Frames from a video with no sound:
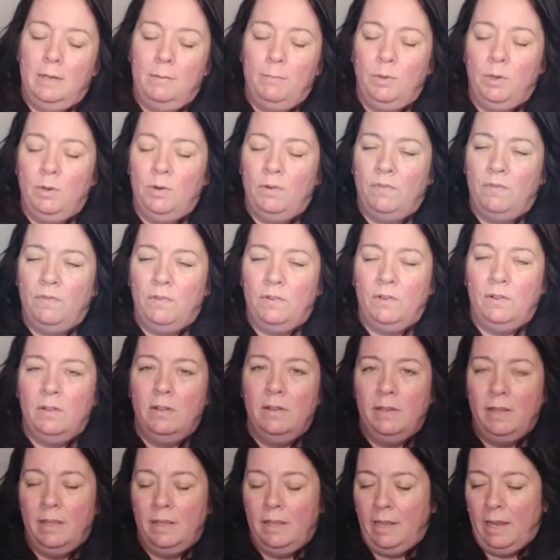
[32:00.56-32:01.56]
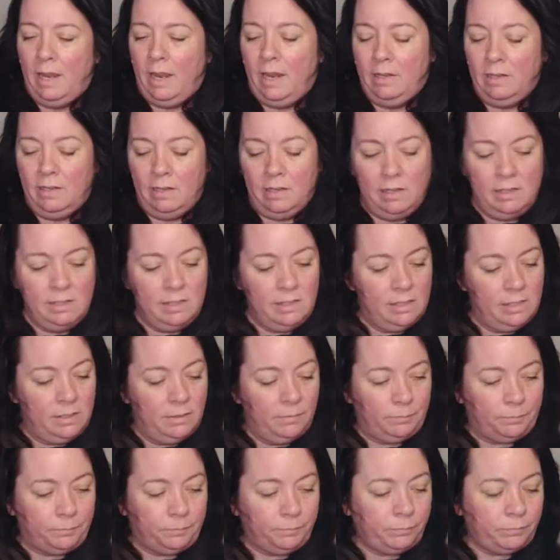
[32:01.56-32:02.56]
beautiful candles
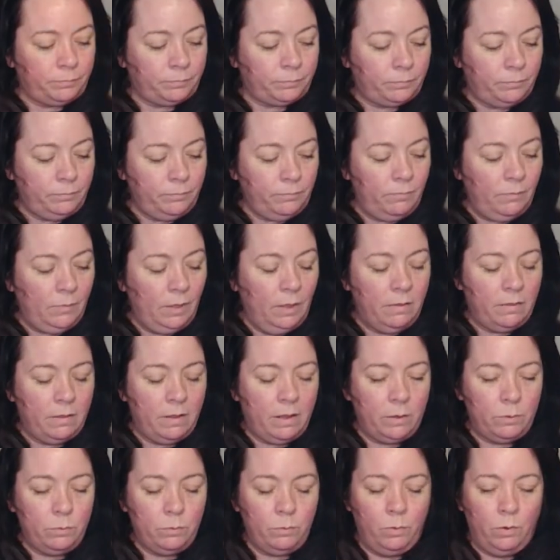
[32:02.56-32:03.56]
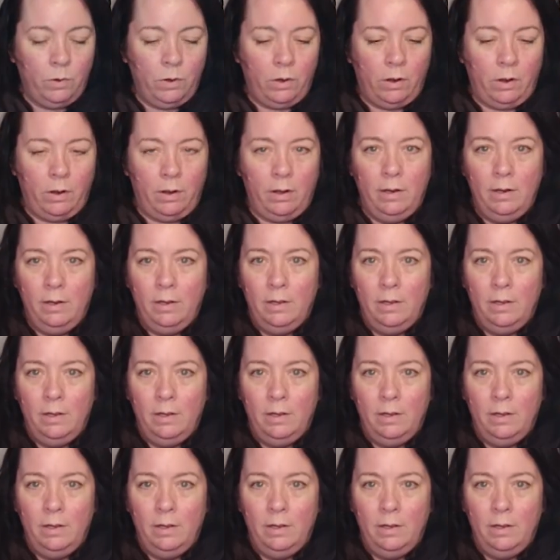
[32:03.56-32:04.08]
that were